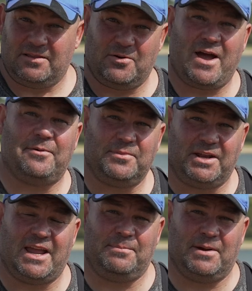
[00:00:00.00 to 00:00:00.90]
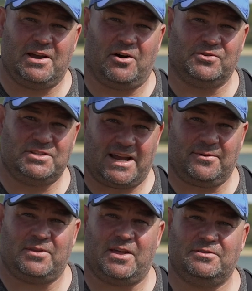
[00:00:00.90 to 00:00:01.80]
that will help you keep in
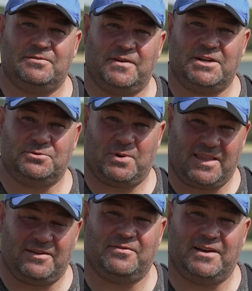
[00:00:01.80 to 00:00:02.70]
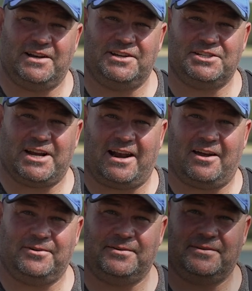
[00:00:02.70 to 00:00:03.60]
contact with those fish when they're feeding shallow.